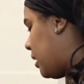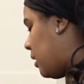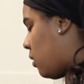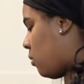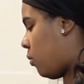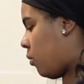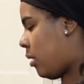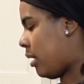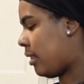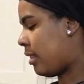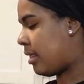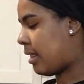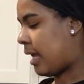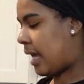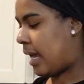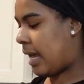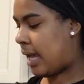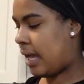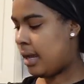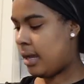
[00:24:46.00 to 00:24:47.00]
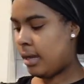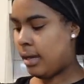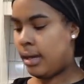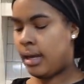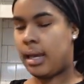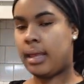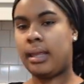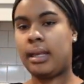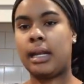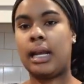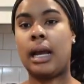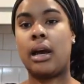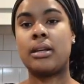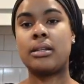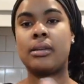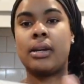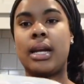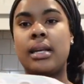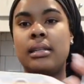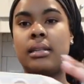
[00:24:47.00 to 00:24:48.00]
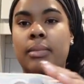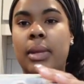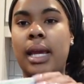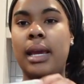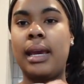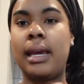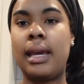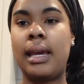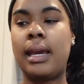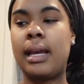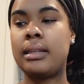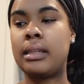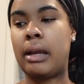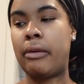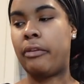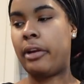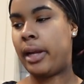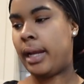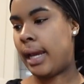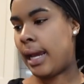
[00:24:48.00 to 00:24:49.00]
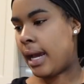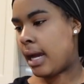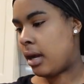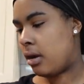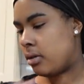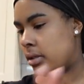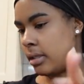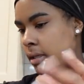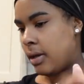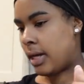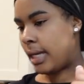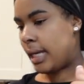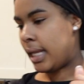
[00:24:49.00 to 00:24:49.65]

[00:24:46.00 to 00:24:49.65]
don't want that. And then I also got some eggs. I ran out, so I